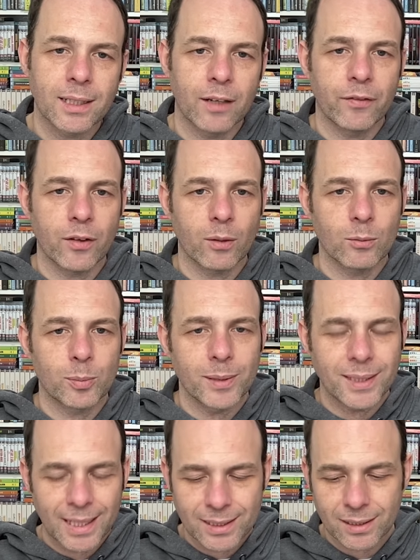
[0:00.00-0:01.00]
Sight Films.
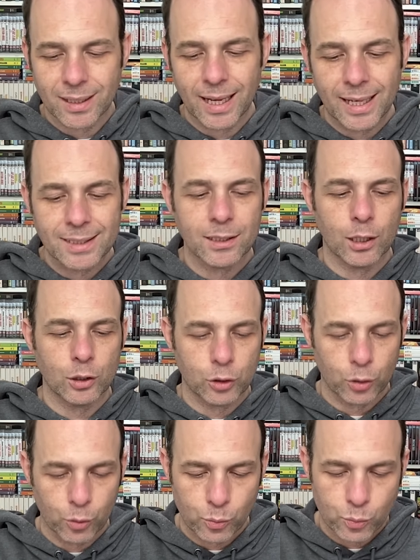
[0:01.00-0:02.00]
Possessor is
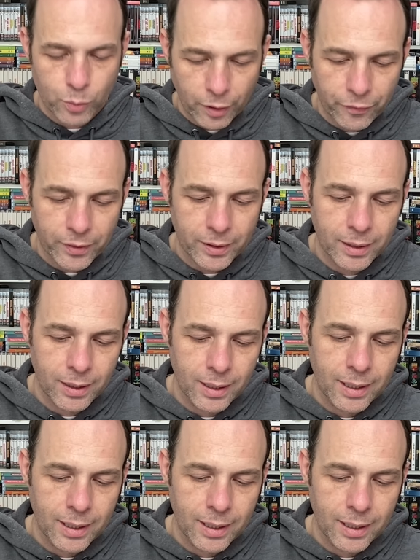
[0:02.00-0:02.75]
terrific.